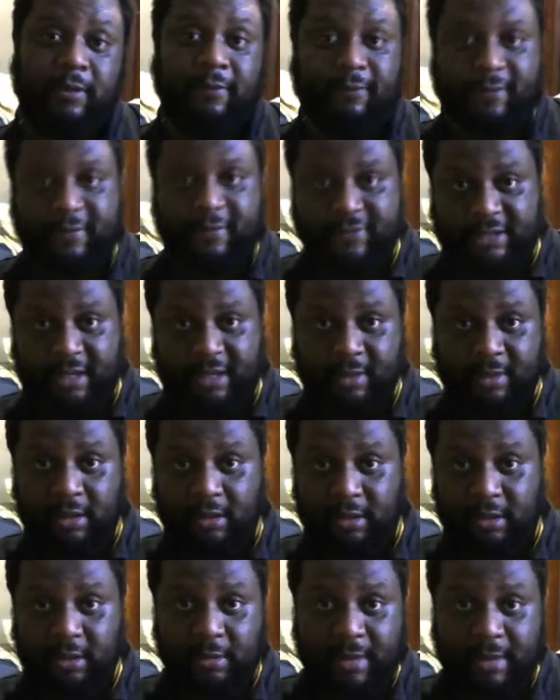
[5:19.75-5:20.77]
15
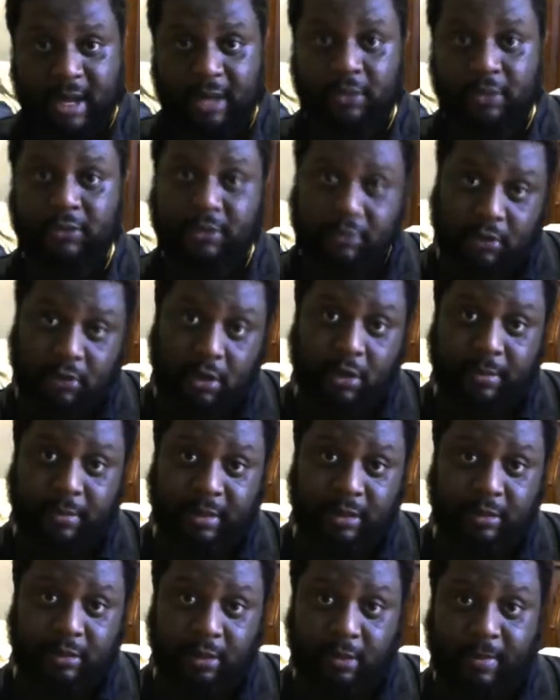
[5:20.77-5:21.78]
milliliter bottles, and 30
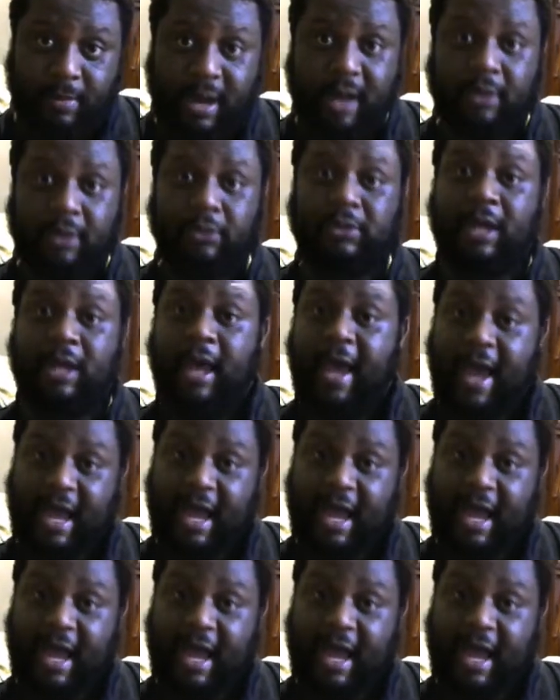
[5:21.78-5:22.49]
milliliter bottles,